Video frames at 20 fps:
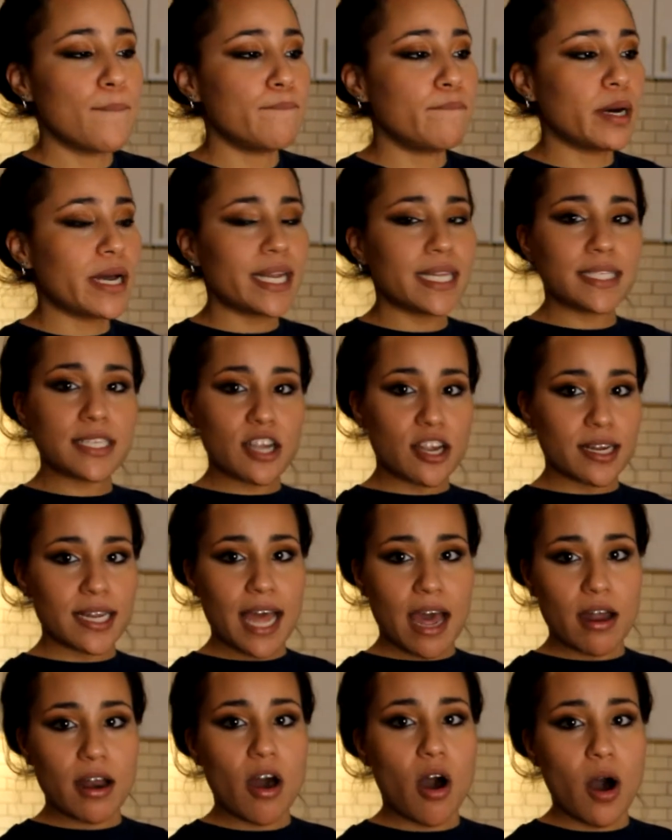But it turned
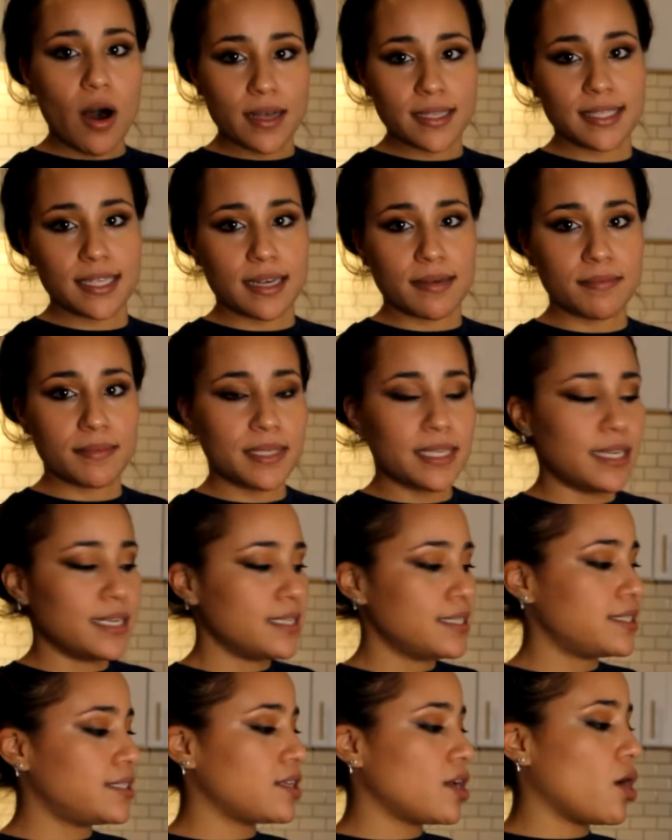out awesome.
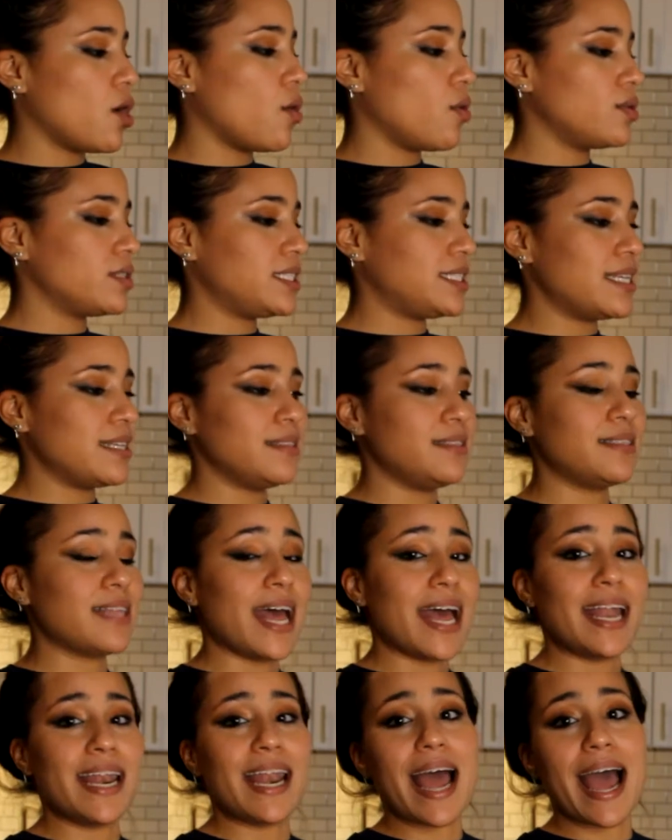So since
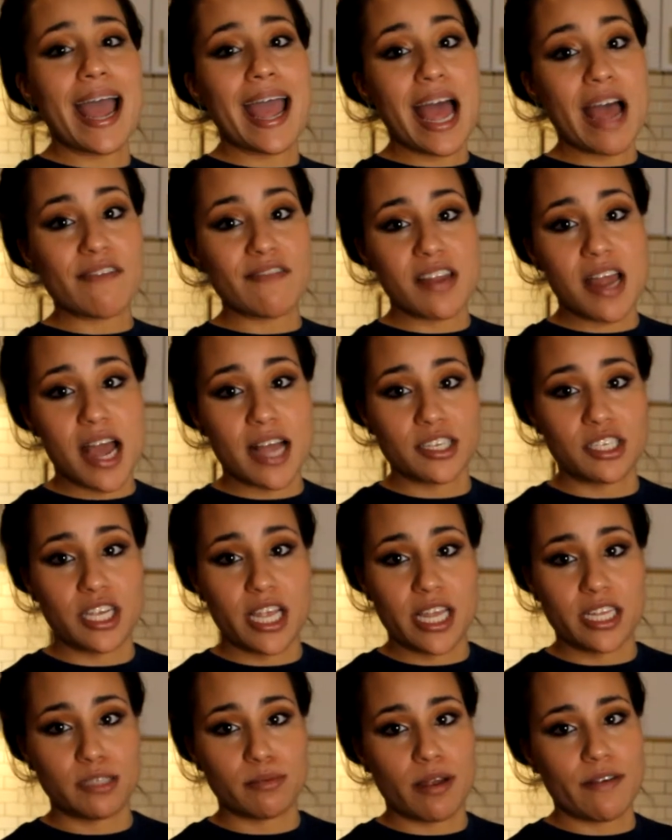then, I have not
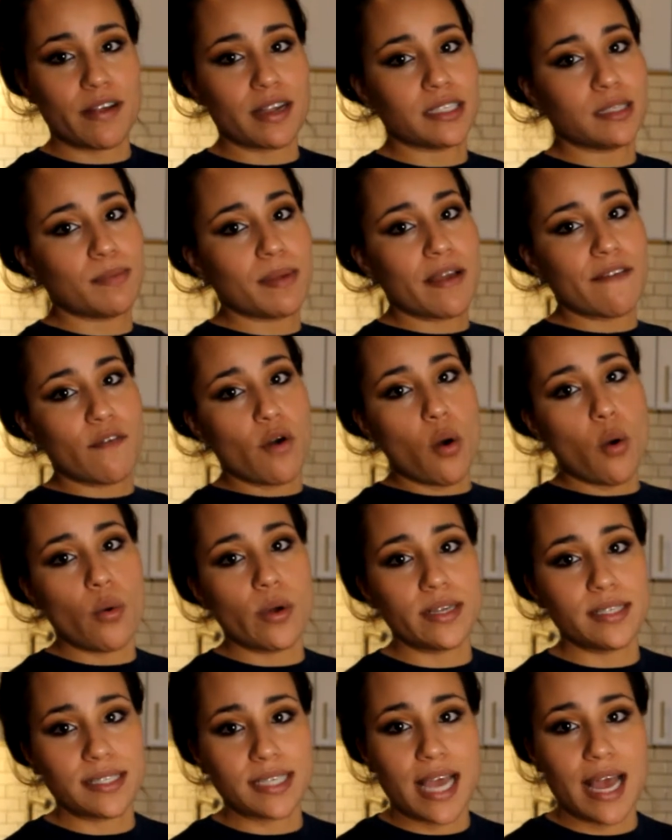changed my recipe. I've
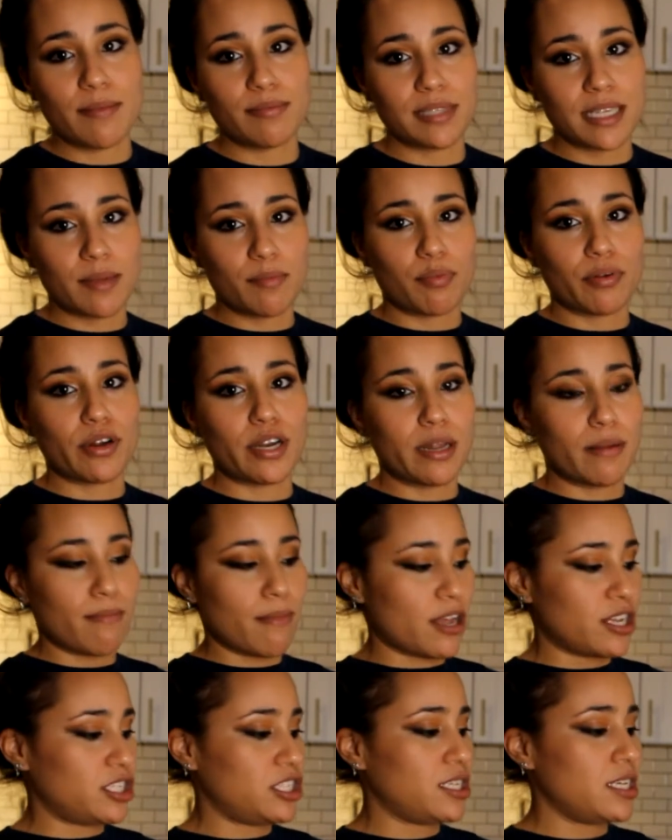always kept it pretty
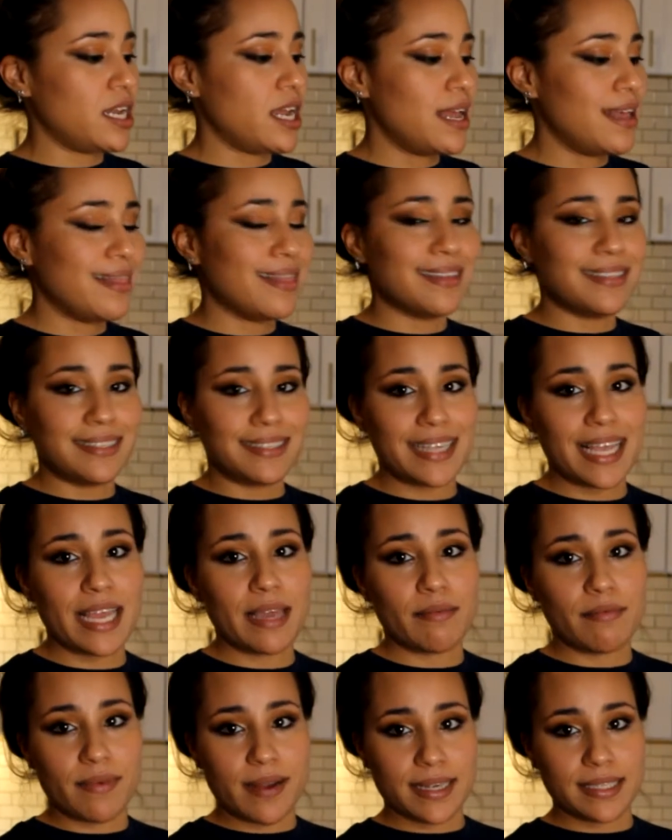much the
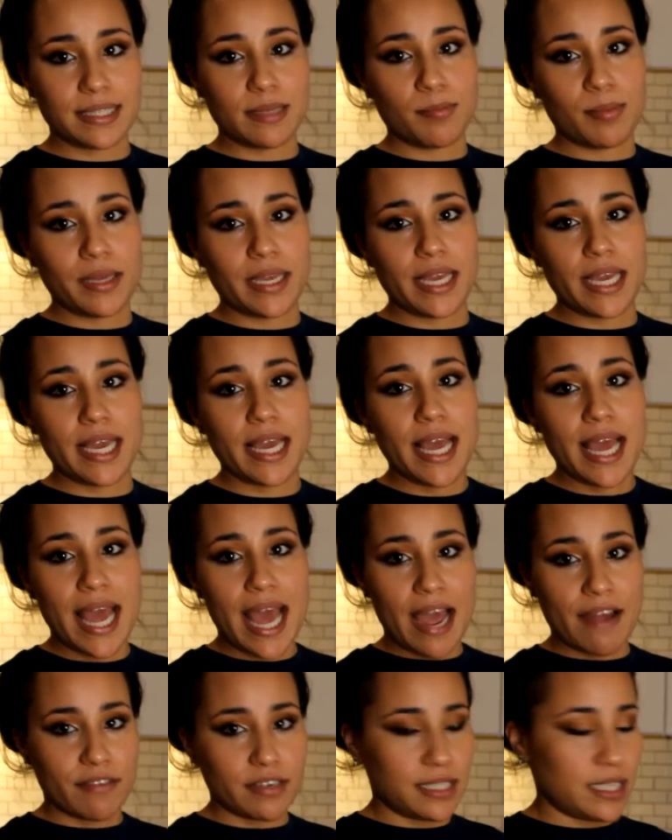same recipe
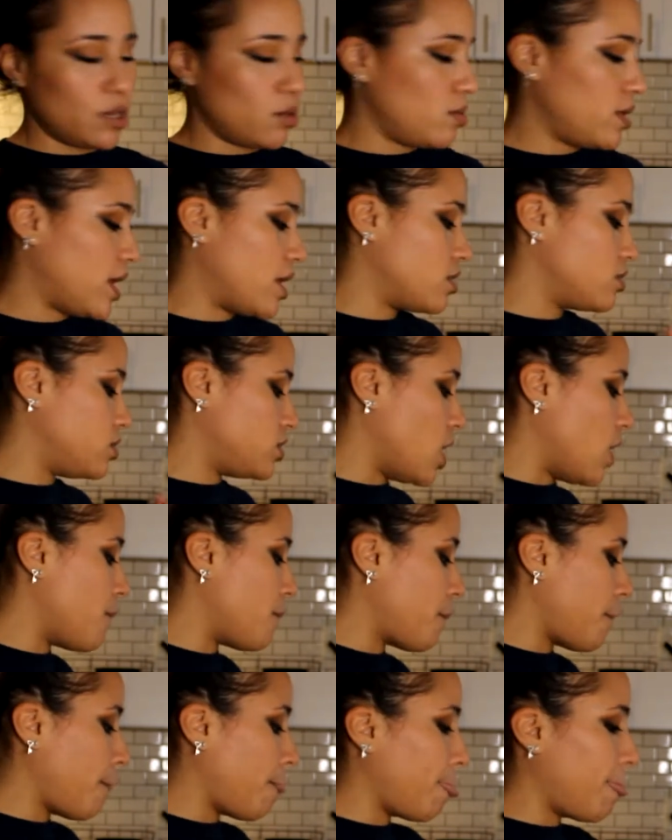every single year. So
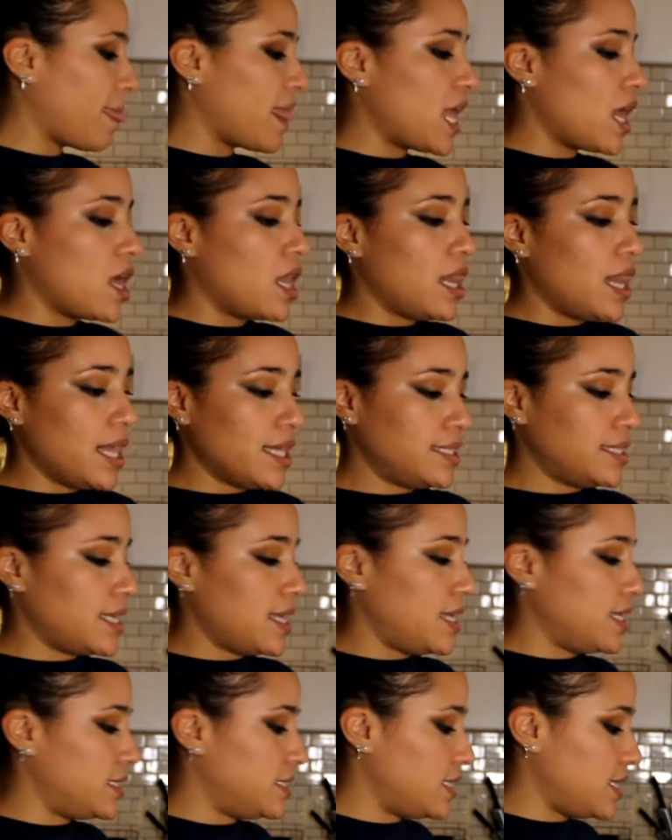let's
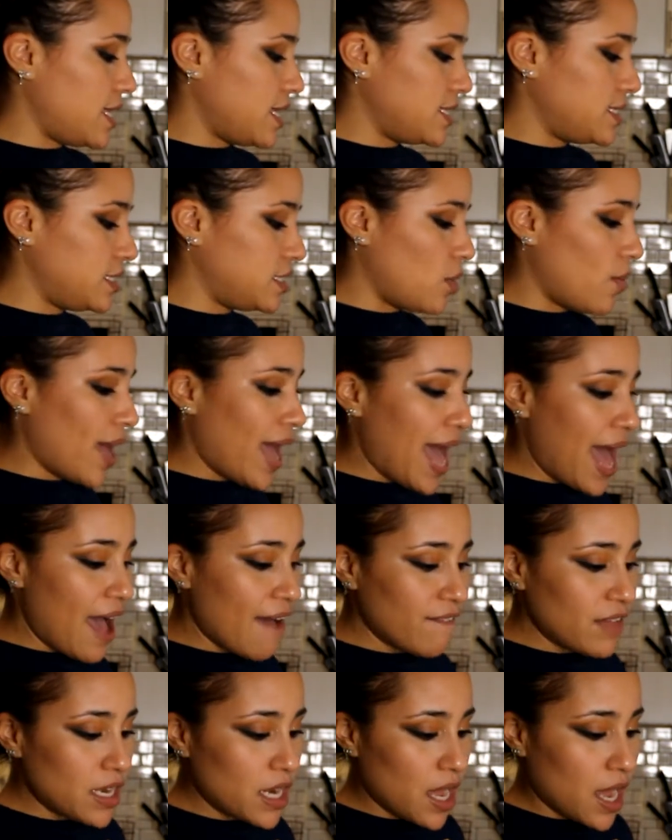get into this. So I
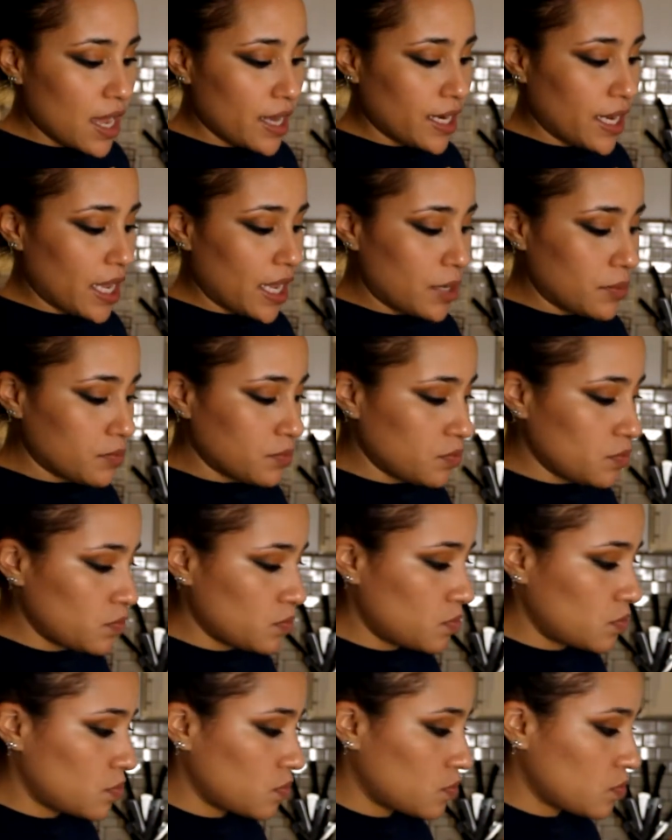have an onion
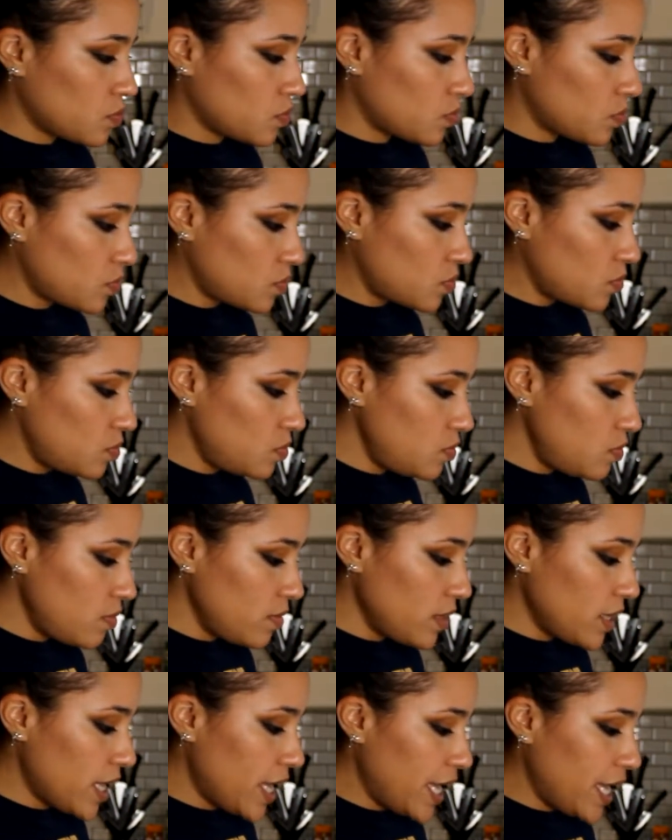
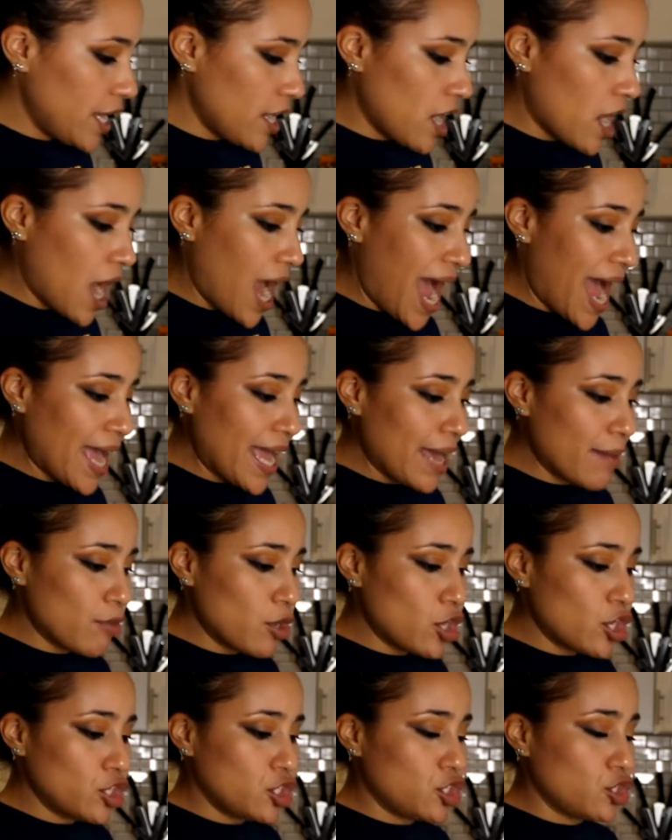here. I am
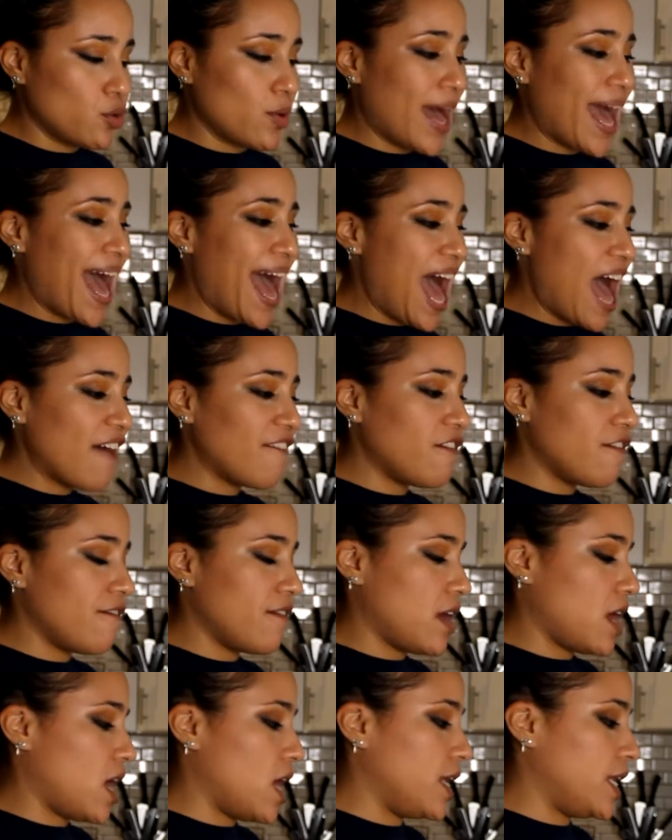going to do half of
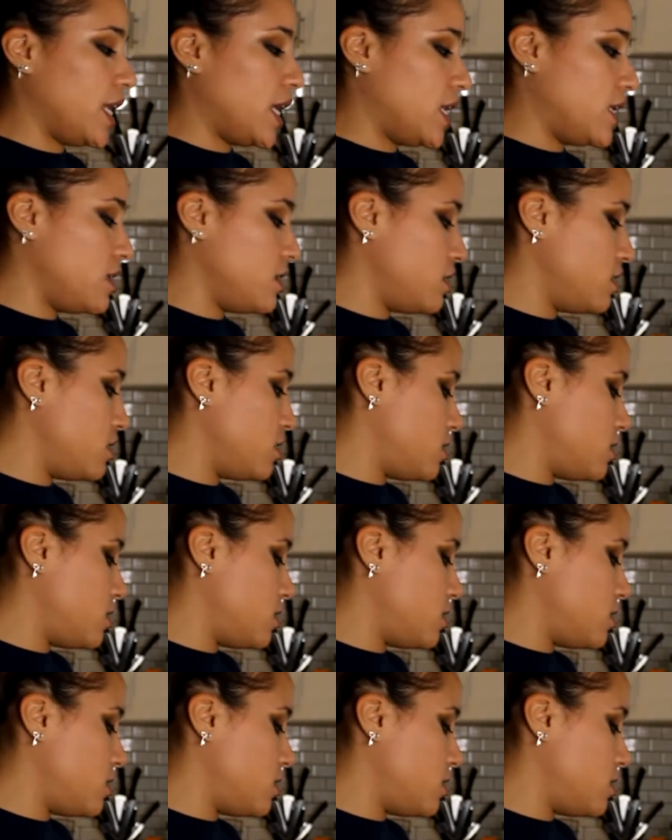an onion.